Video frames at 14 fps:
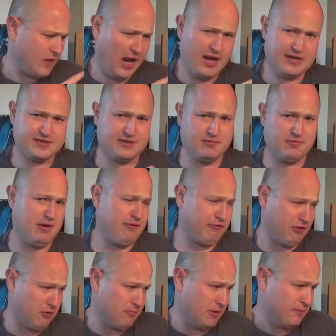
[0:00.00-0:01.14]
I had something in my
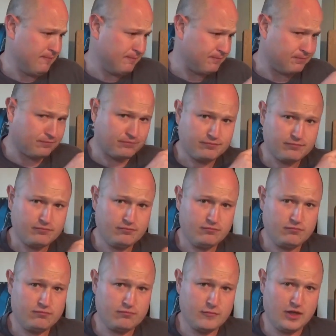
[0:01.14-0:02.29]
throat, but
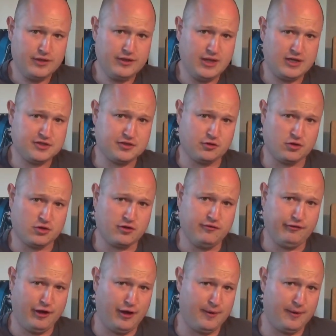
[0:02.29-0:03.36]
they sort of